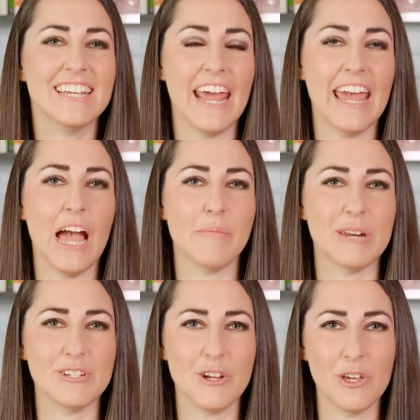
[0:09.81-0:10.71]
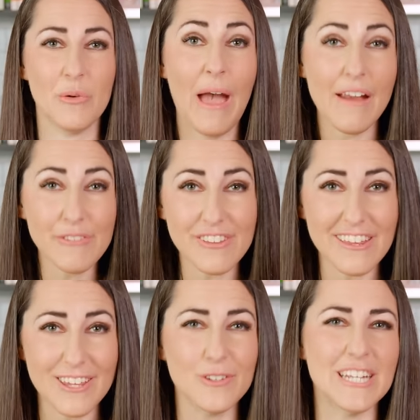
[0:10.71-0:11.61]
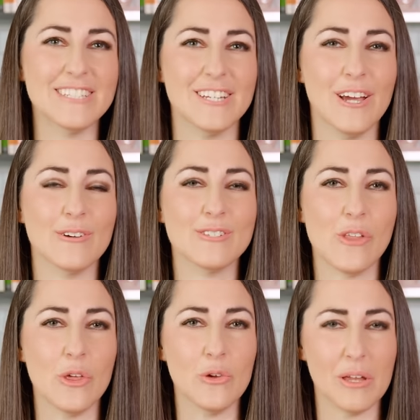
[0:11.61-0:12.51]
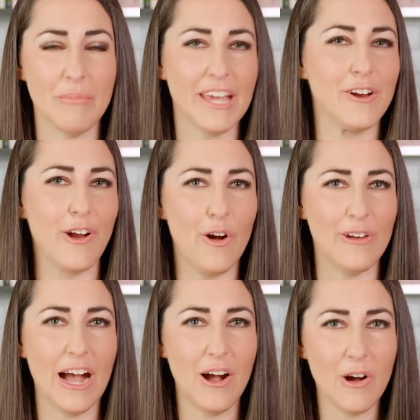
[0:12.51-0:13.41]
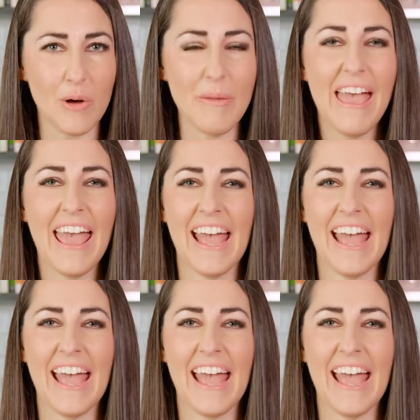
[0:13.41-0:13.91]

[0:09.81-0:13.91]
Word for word: Today I'm gonna show you everything you need to know so that you can make your own at home